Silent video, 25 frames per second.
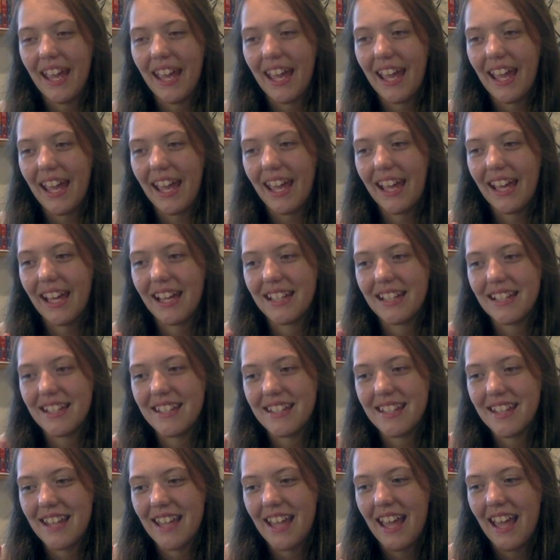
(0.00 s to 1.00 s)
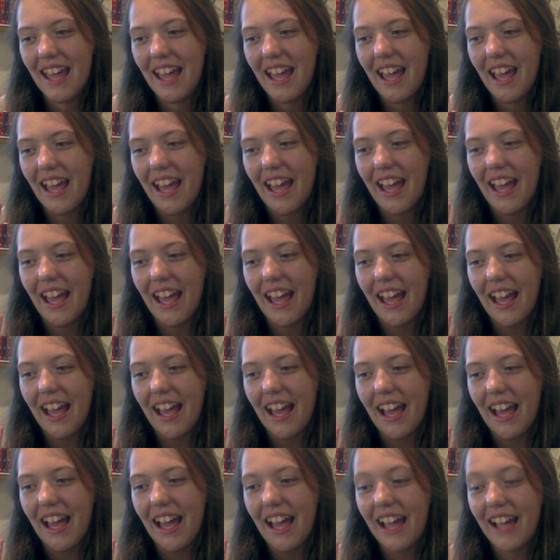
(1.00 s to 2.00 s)
And
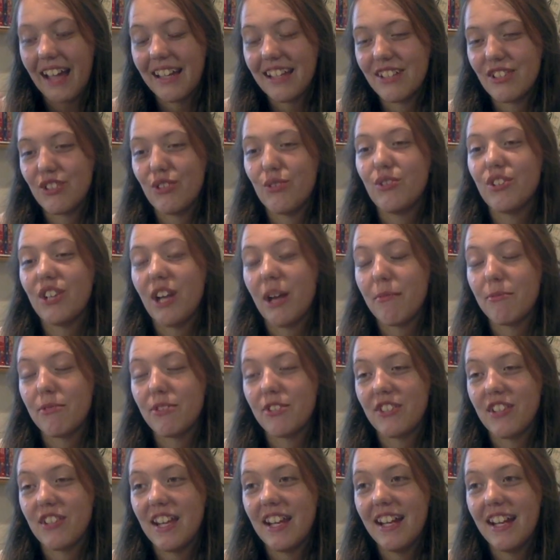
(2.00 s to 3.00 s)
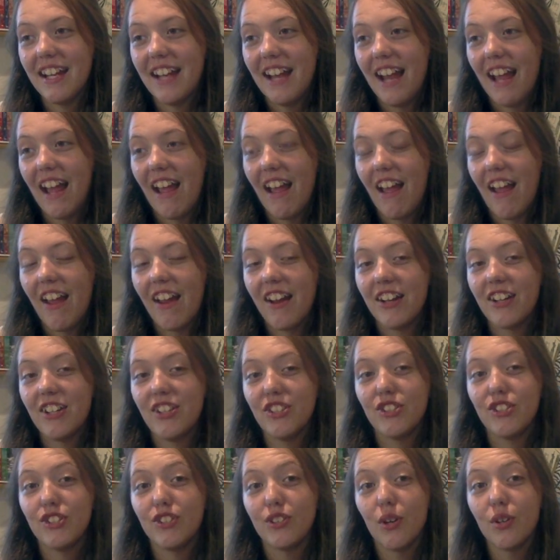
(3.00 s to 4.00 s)
I get 2 chapters in, it
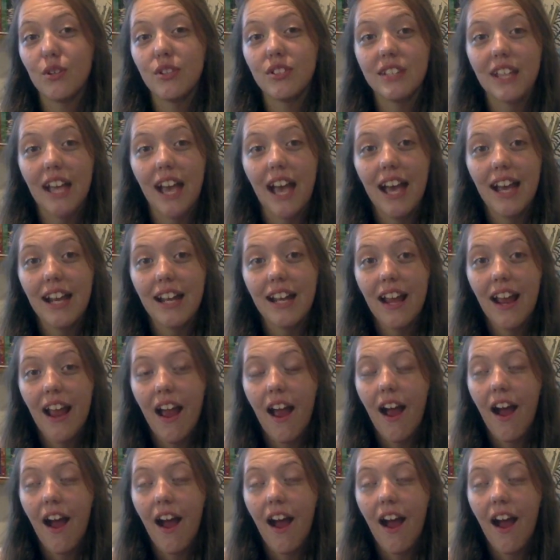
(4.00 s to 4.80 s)
is so sad.